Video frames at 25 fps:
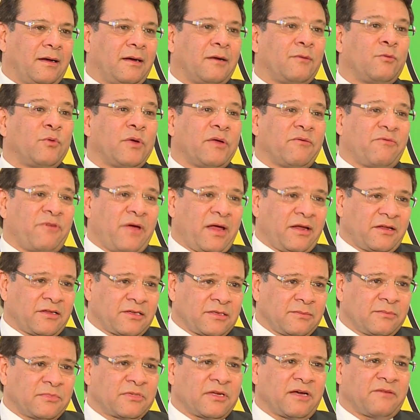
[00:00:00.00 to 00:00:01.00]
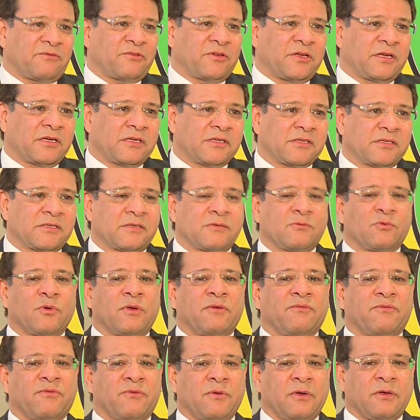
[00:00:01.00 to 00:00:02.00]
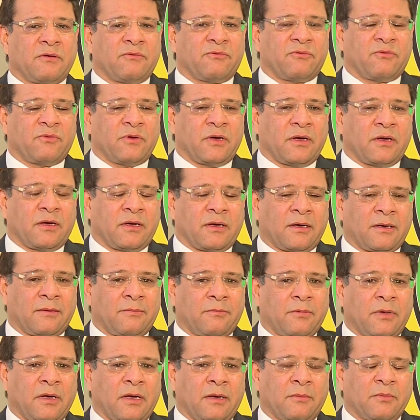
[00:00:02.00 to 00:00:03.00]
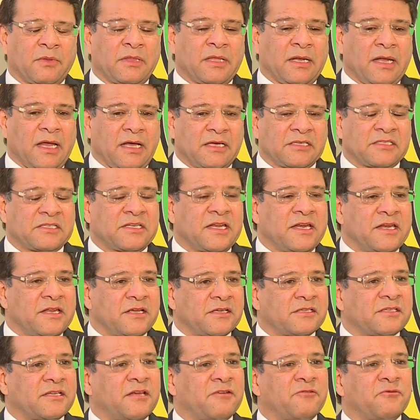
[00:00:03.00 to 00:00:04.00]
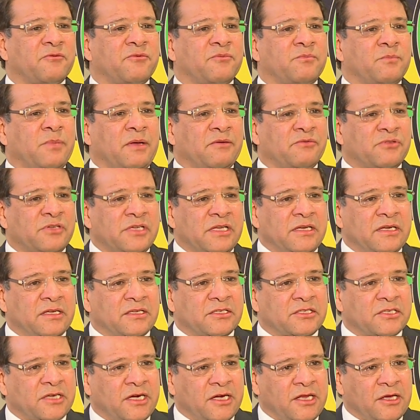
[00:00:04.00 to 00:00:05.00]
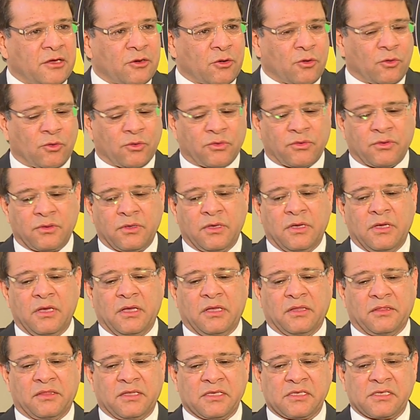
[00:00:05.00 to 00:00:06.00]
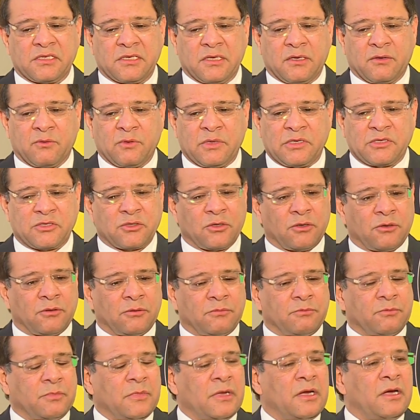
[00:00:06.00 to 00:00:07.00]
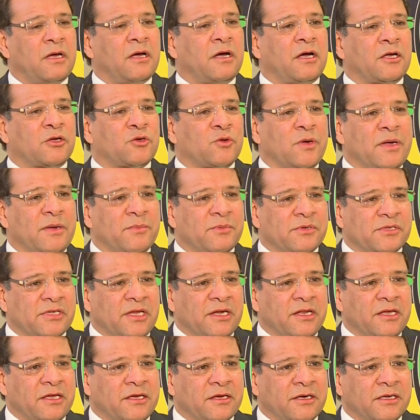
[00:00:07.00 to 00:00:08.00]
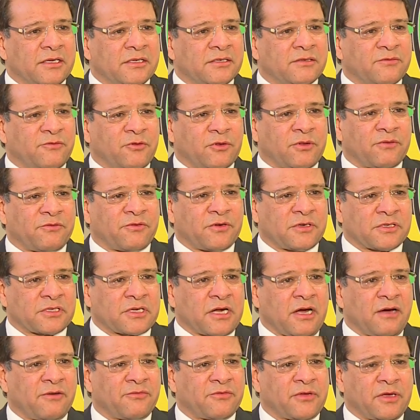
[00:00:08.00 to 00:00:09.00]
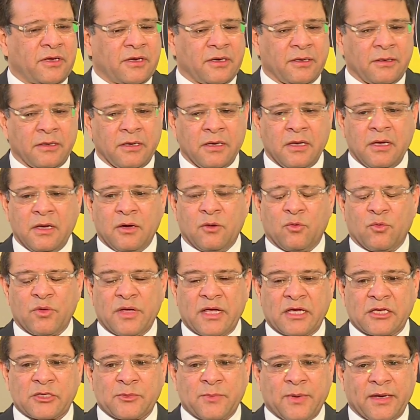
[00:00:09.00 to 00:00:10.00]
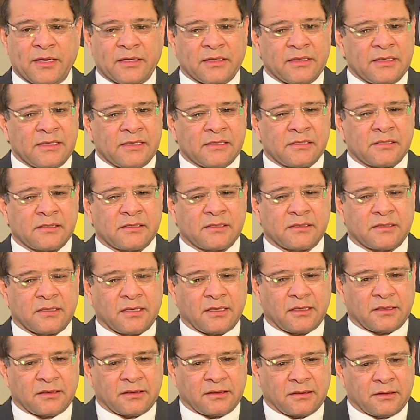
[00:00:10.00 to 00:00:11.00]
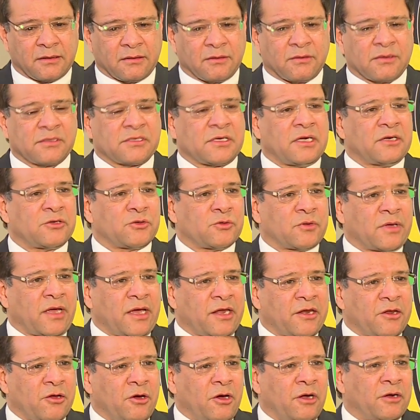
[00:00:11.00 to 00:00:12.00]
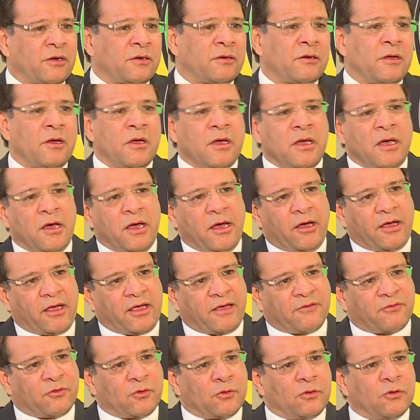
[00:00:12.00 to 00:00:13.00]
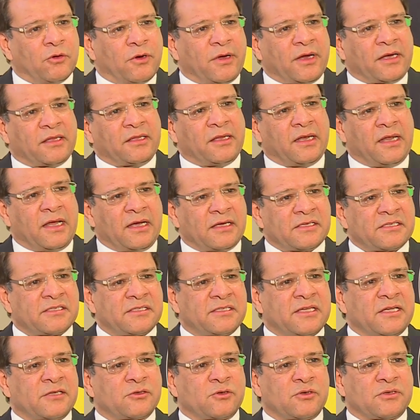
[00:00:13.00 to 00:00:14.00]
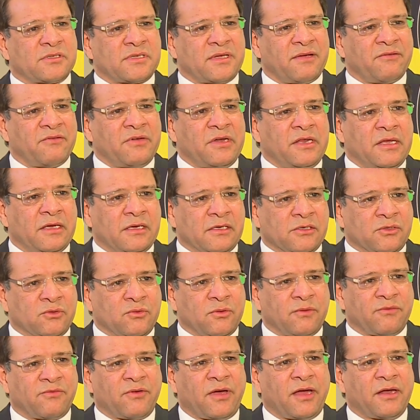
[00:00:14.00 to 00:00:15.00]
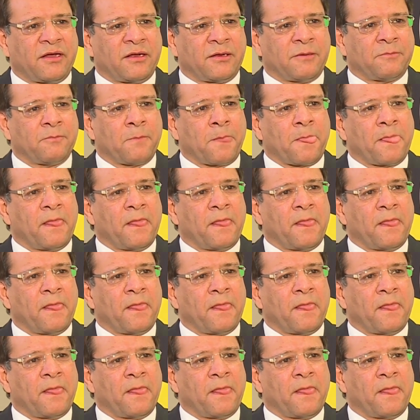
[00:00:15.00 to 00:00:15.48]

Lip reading: we've had some tough years. But the last 10 years have seen a steady growth. This year we saw a 20% increase for the first half year. We expect this result to carry on. If you look at the last 6 or 7 years, we've had a